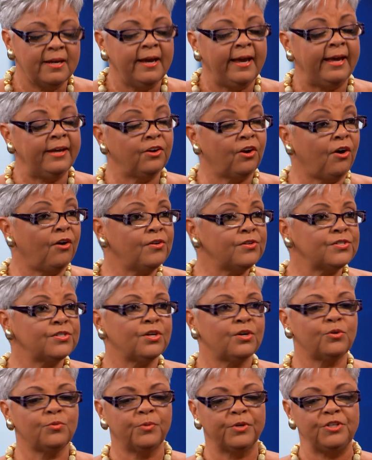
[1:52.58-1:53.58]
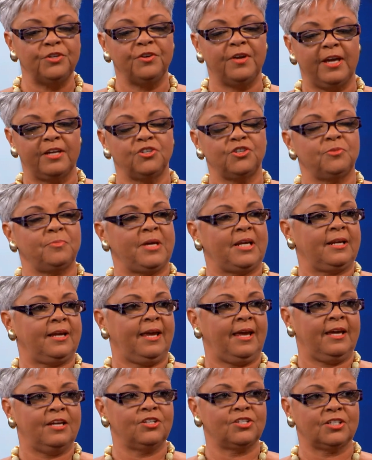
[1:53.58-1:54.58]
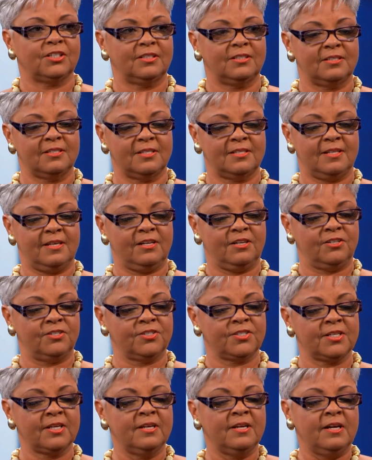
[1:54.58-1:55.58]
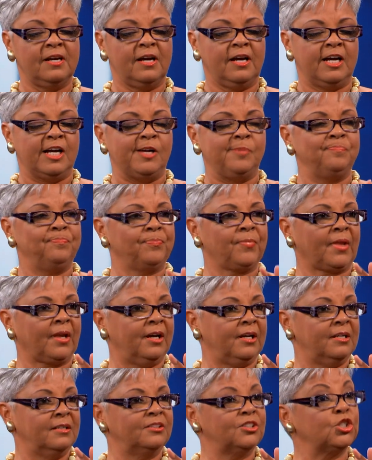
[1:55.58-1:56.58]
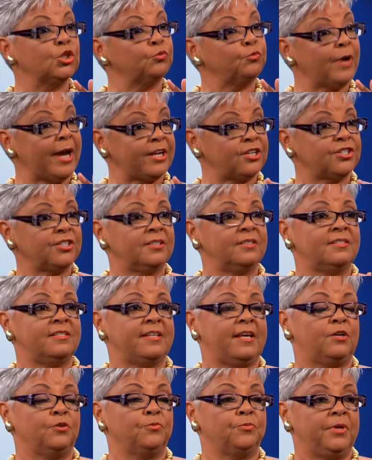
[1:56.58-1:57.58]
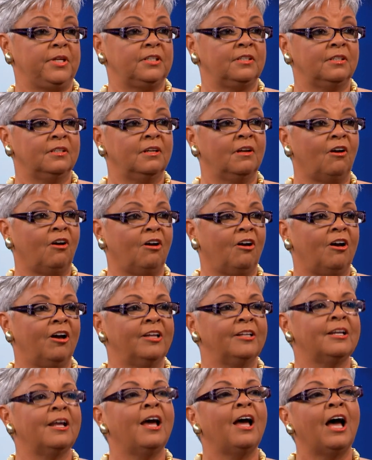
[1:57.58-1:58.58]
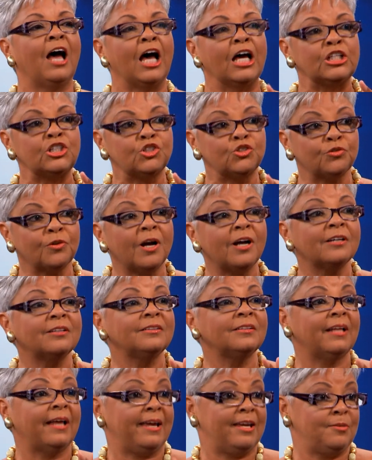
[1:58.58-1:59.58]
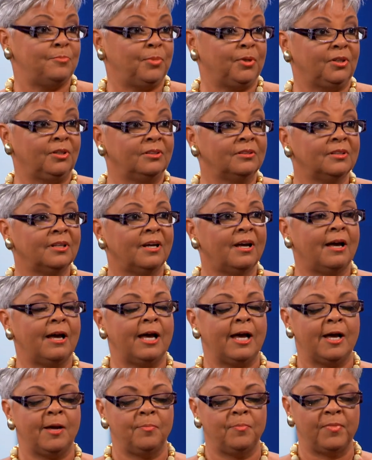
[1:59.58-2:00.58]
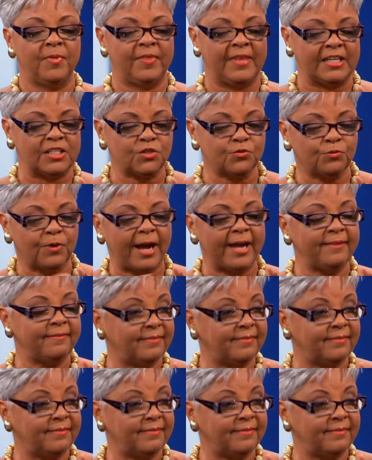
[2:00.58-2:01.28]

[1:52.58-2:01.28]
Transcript: And also, when you get your medications, there's um, uh, directions that are written on a drug label um, that's right